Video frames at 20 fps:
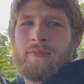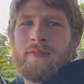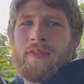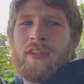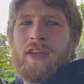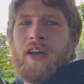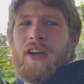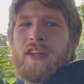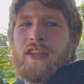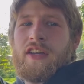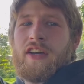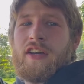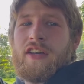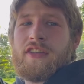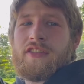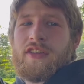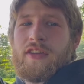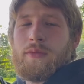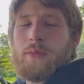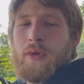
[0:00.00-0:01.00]
Hi
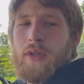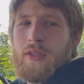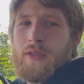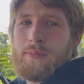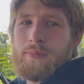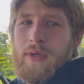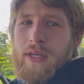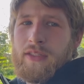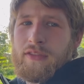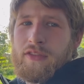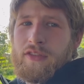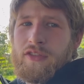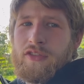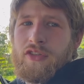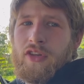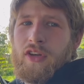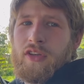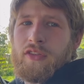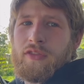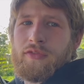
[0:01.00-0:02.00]
guys, and welcome back to the
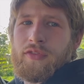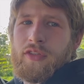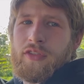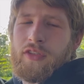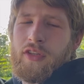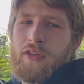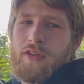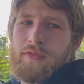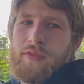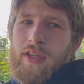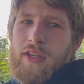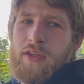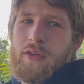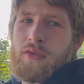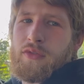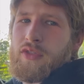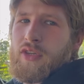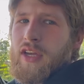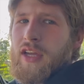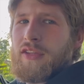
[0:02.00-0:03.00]
channel for another
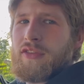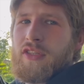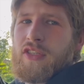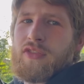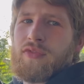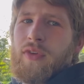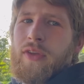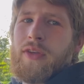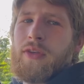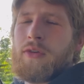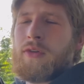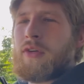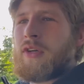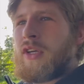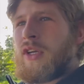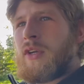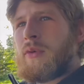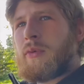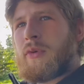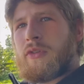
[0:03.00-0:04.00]
video. So in this video
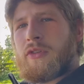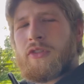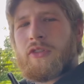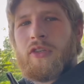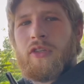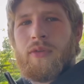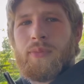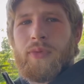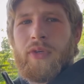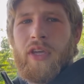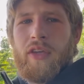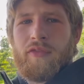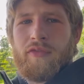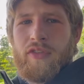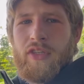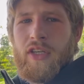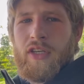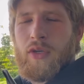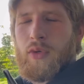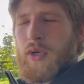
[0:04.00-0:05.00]
we're just going to be
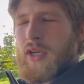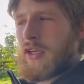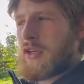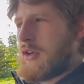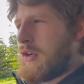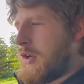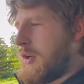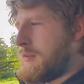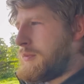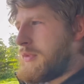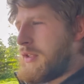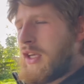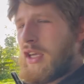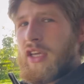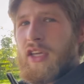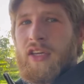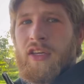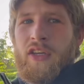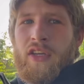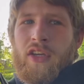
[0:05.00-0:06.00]
giving you a quick
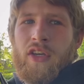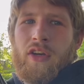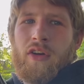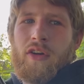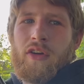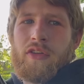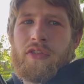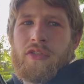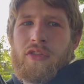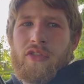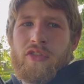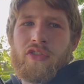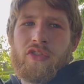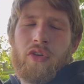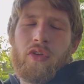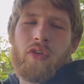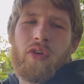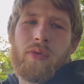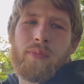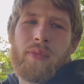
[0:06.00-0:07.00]
update on
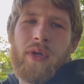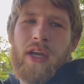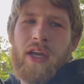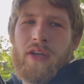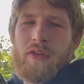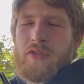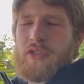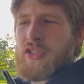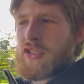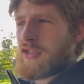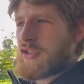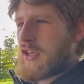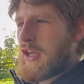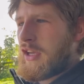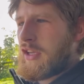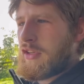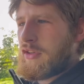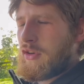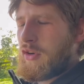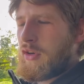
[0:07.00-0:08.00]
Storm, how she's
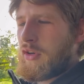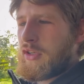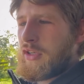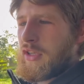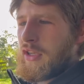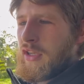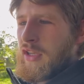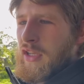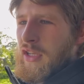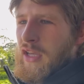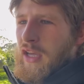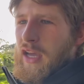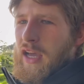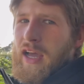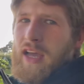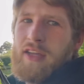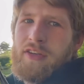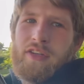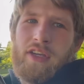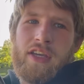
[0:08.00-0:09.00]
getting on,
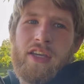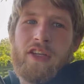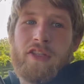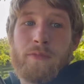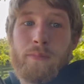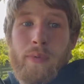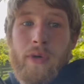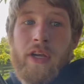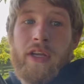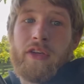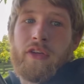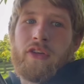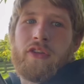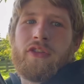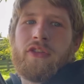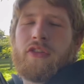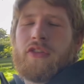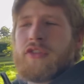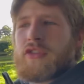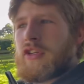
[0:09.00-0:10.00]
and it is pretty good
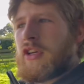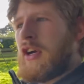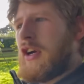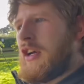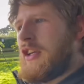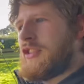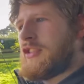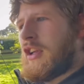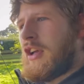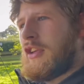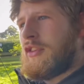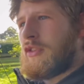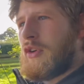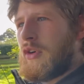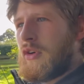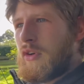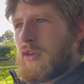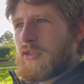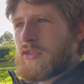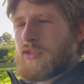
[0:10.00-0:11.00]
news guys. And
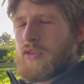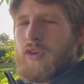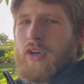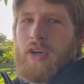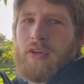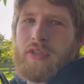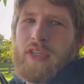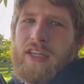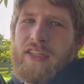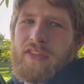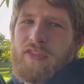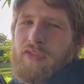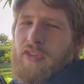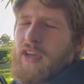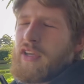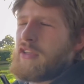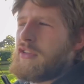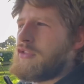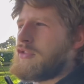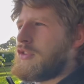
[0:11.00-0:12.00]
also I would like to
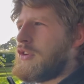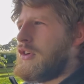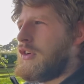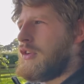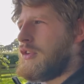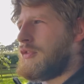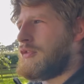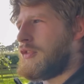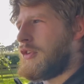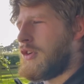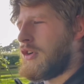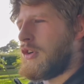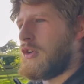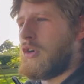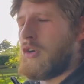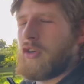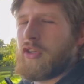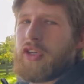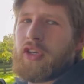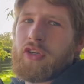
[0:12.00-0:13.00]
thank you all for
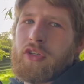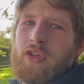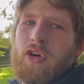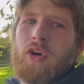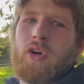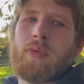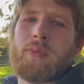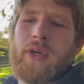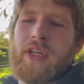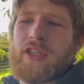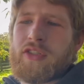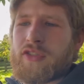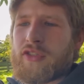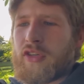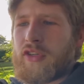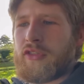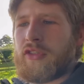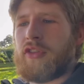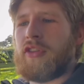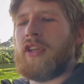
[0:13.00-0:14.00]
all your comments
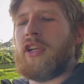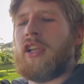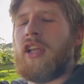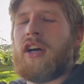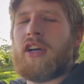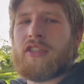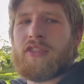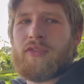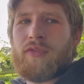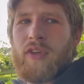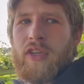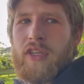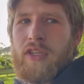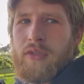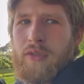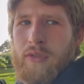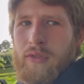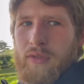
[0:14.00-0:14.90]
under the last video.